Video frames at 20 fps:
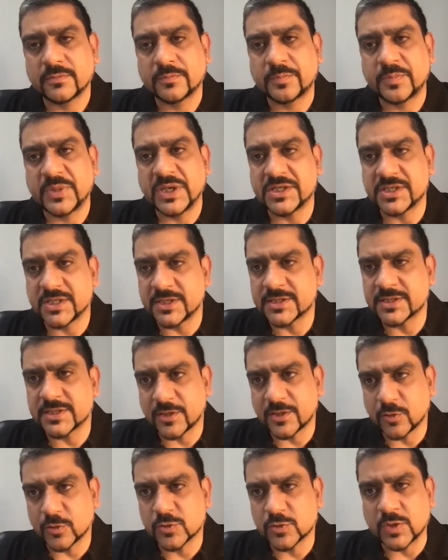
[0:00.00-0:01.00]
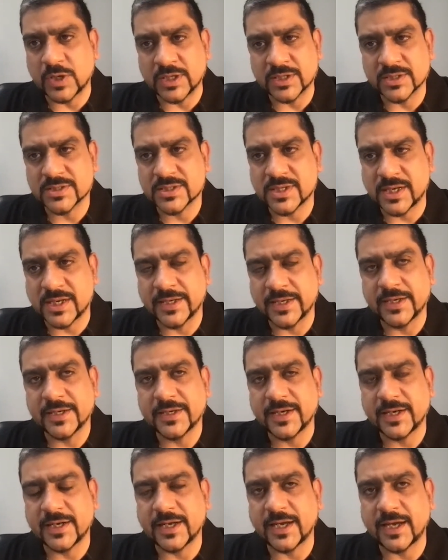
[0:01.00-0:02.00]
Patients are also understanding it,
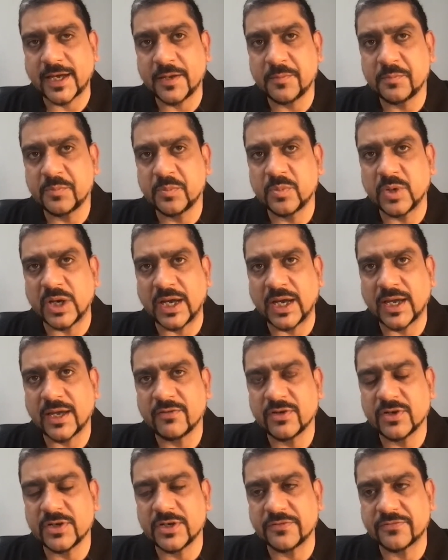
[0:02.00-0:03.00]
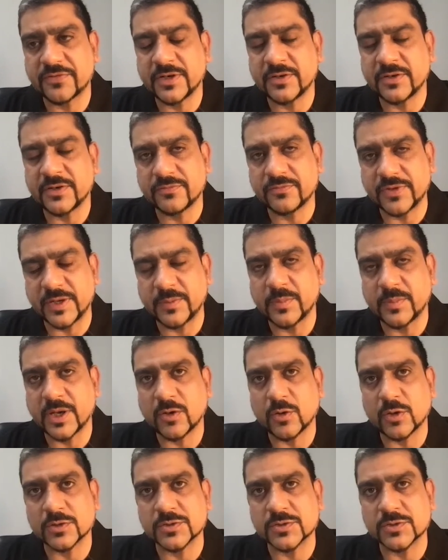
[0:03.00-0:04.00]
and I have a different
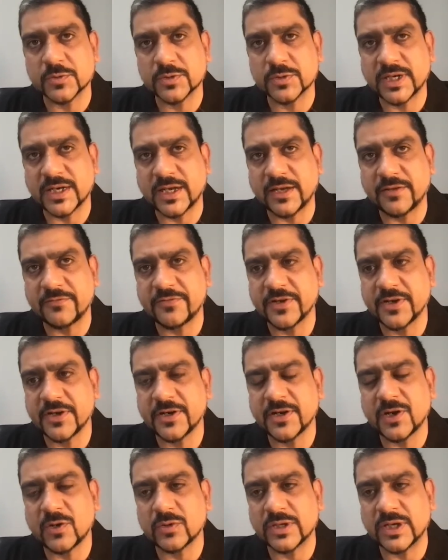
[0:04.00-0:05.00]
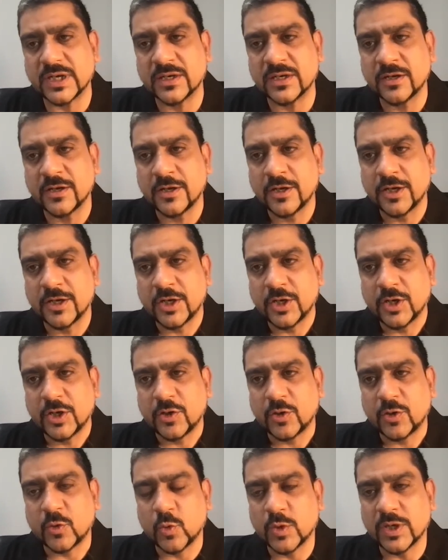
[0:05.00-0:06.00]
feedback also, that I figured out that
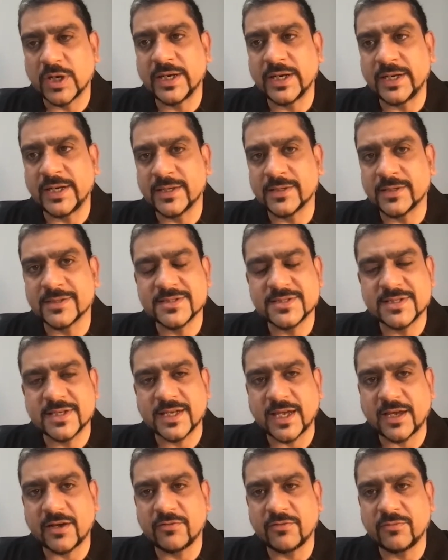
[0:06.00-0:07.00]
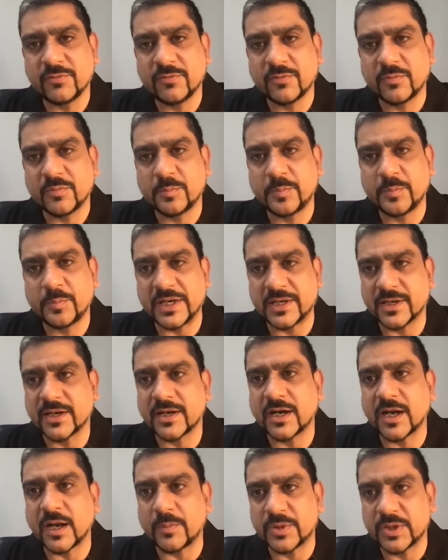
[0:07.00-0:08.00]
rural Indians have better
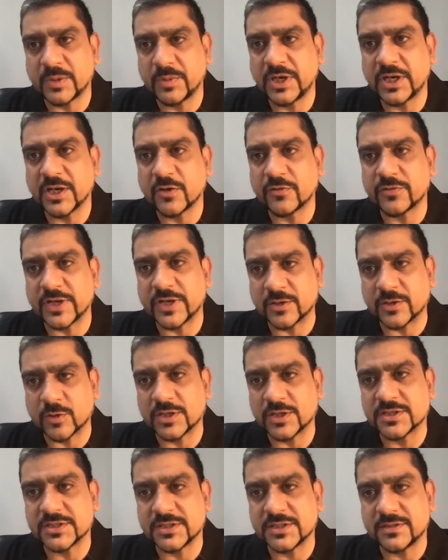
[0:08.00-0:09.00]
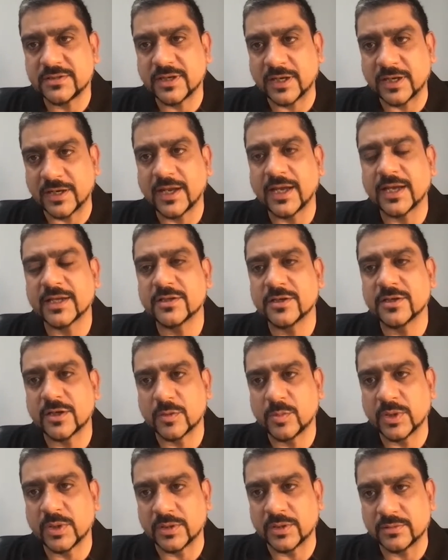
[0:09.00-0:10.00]
adaptability of technology unlike the
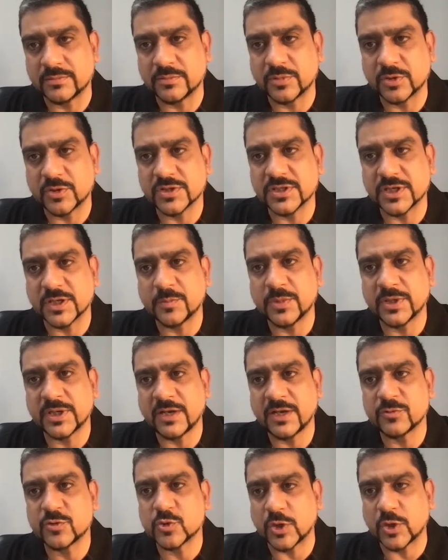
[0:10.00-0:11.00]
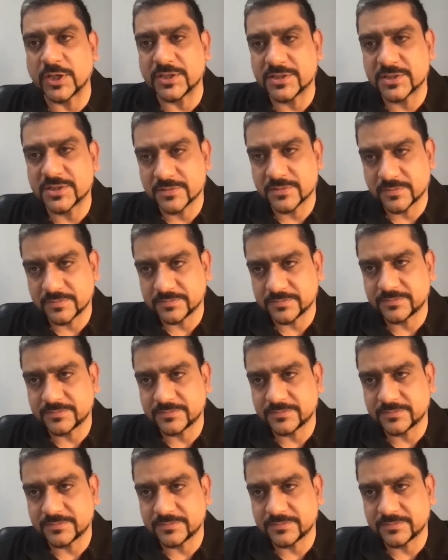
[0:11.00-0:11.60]
urban, because urban have choice.